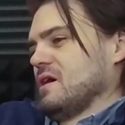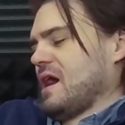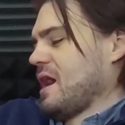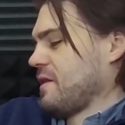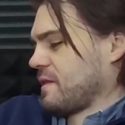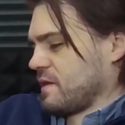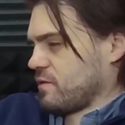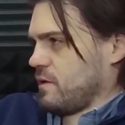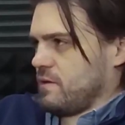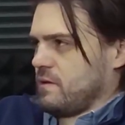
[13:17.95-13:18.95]
I think this
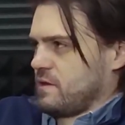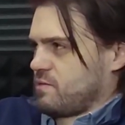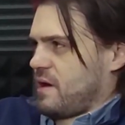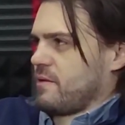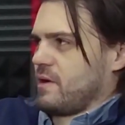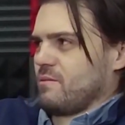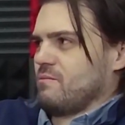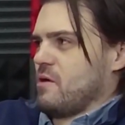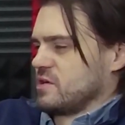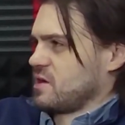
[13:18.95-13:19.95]
is probably what
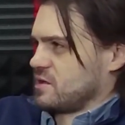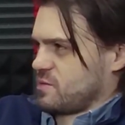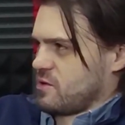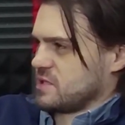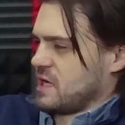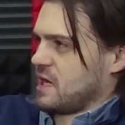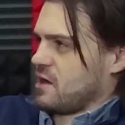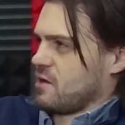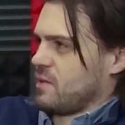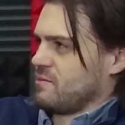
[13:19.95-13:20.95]
most entrepreneurs need to
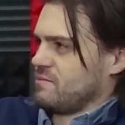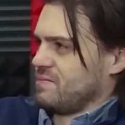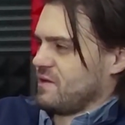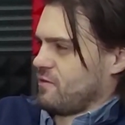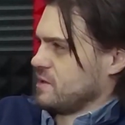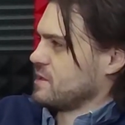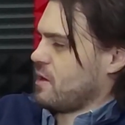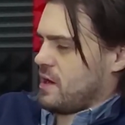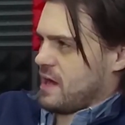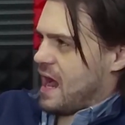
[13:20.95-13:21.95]
hear. But before you
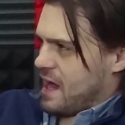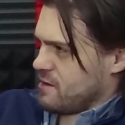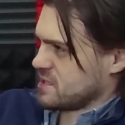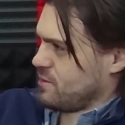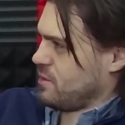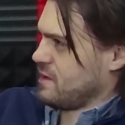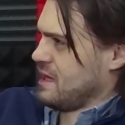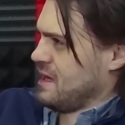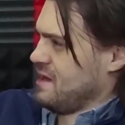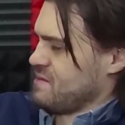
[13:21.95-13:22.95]
go out and hire
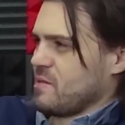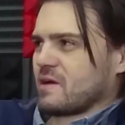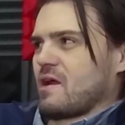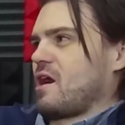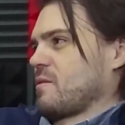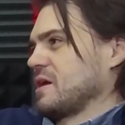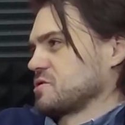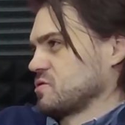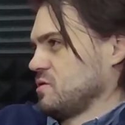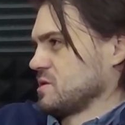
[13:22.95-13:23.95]
someone, maybe look at
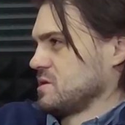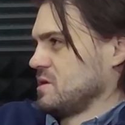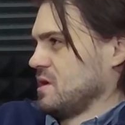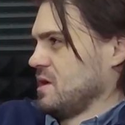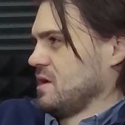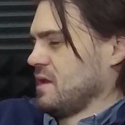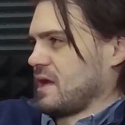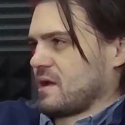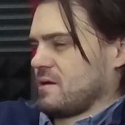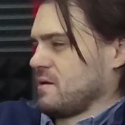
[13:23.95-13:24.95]
automation tools.
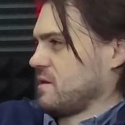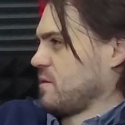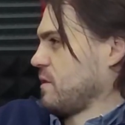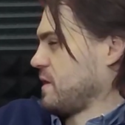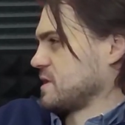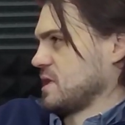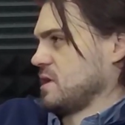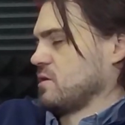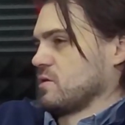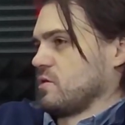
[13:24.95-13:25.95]
Like some of the things that
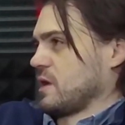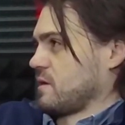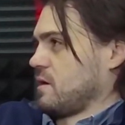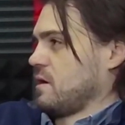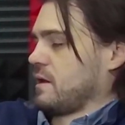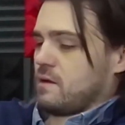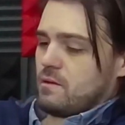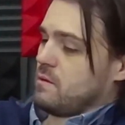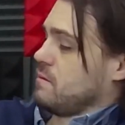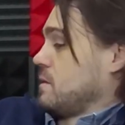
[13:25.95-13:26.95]
you're doing
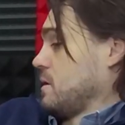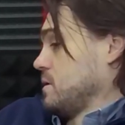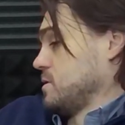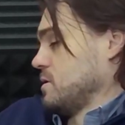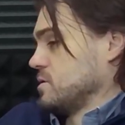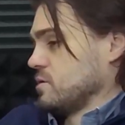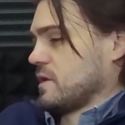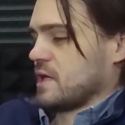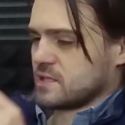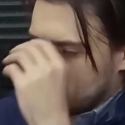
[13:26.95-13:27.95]
do
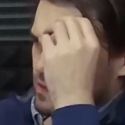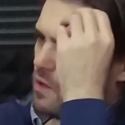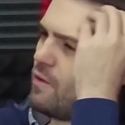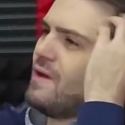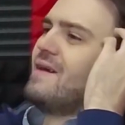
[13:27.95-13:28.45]
this. Don't.